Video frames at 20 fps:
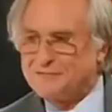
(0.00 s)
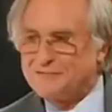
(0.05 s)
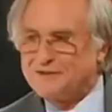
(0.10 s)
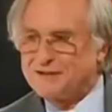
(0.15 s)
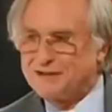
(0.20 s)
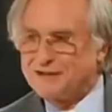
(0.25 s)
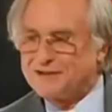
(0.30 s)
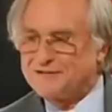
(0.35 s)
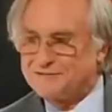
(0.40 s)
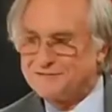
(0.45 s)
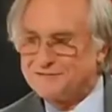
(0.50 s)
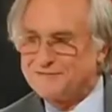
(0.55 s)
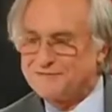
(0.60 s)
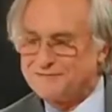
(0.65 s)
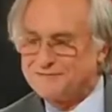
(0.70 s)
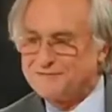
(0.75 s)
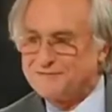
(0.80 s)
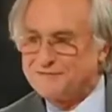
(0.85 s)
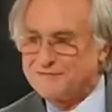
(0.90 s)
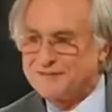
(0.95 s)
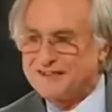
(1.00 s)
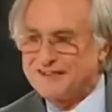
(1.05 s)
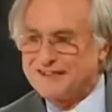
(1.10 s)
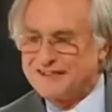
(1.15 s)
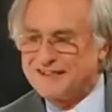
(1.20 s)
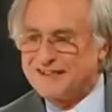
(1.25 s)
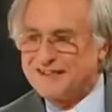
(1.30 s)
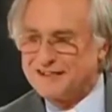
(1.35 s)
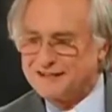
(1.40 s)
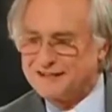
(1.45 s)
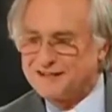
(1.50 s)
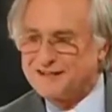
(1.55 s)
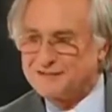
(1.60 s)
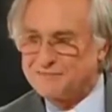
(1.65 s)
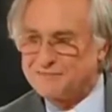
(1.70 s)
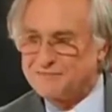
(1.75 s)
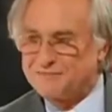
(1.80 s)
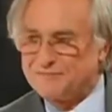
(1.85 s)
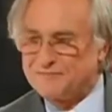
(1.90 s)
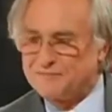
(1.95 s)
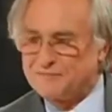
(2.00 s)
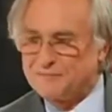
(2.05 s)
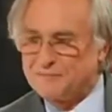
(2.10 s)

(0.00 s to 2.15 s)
came to that later. As you